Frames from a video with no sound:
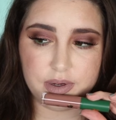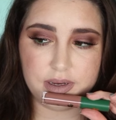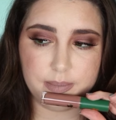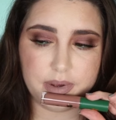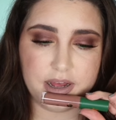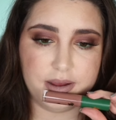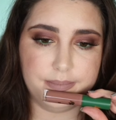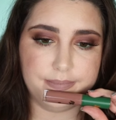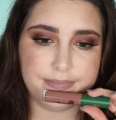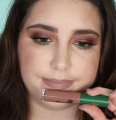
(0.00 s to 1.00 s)
one, but
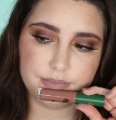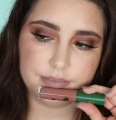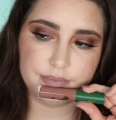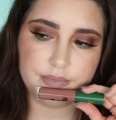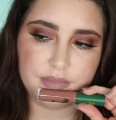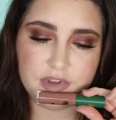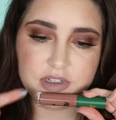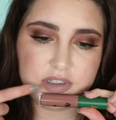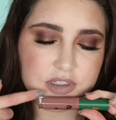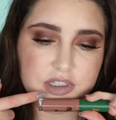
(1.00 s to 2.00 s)

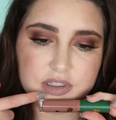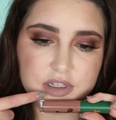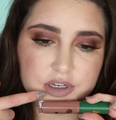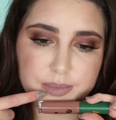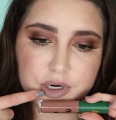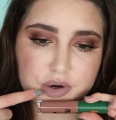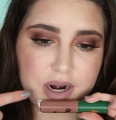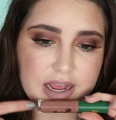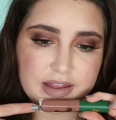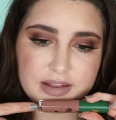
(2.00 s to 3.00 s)
this is just a little more
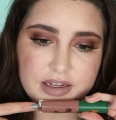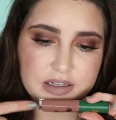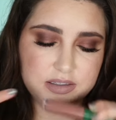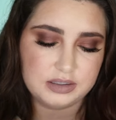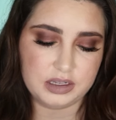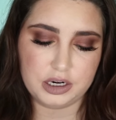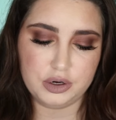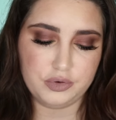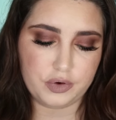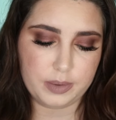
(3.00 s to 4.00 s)
gray than this, their
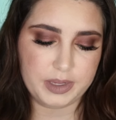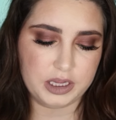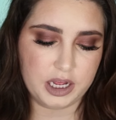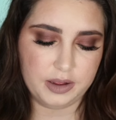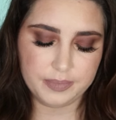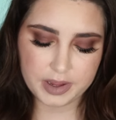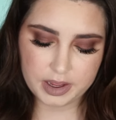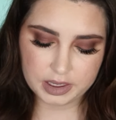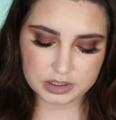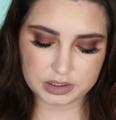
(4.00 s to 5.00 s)
new formula.
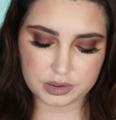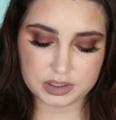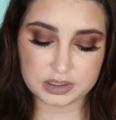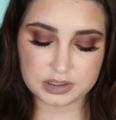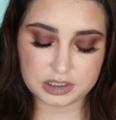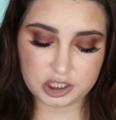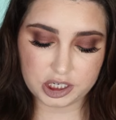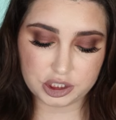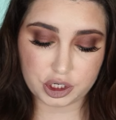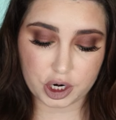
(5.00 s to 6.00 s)
So this is the
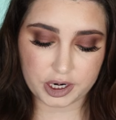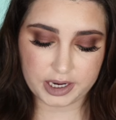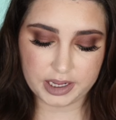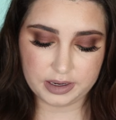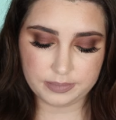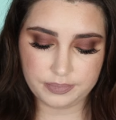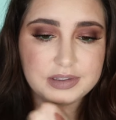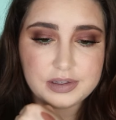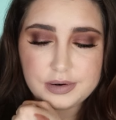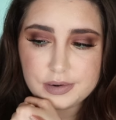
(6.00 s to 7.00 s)
shade Darien. It's
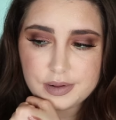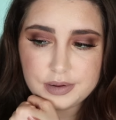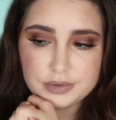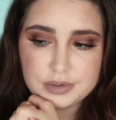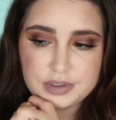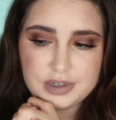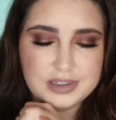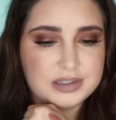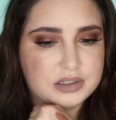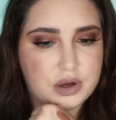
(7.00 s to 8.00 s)
a little closer.
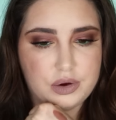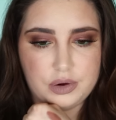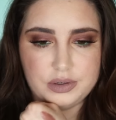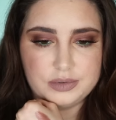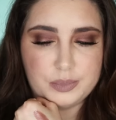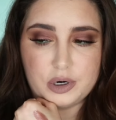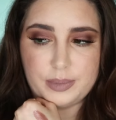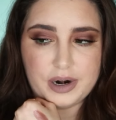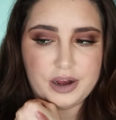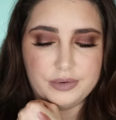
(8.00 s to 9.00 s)
It's so, it's more
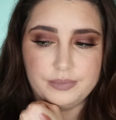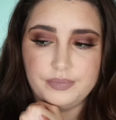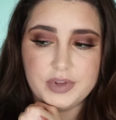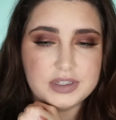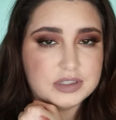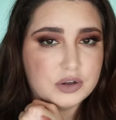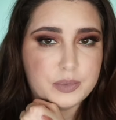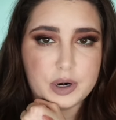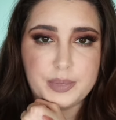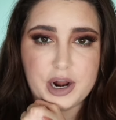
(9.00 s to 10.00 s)
brown. It's still
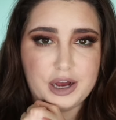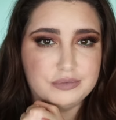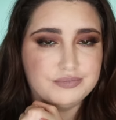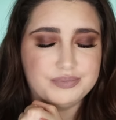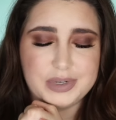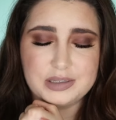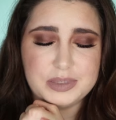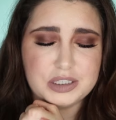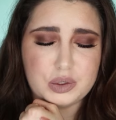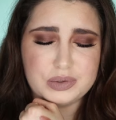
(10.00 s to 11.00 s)
more brown. Makes
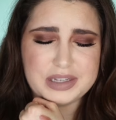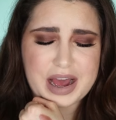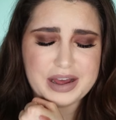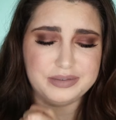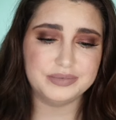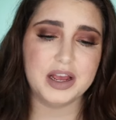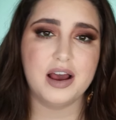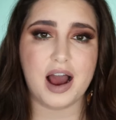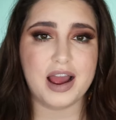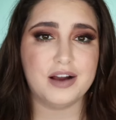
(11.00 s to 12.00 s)
me so sad.
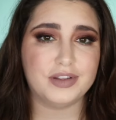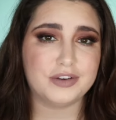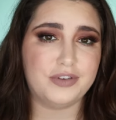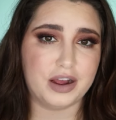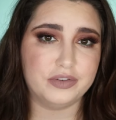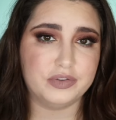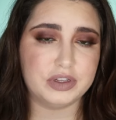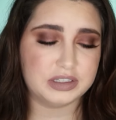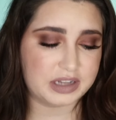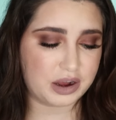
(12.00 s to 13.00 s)
I have like five of
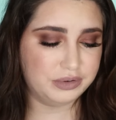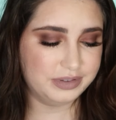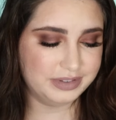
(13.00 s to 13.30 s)
these now.